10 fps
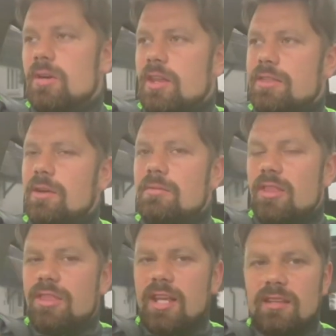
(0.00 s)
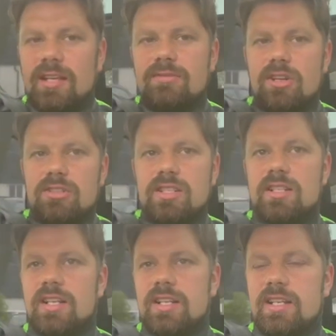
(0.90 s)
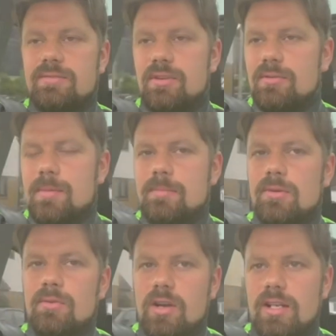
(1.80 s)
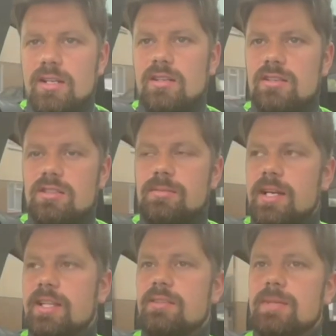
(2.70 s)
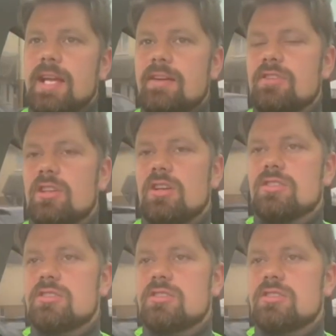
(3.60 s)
I don't think they've lost in the league. If I remember rightly, last time I had them, they haven't lost.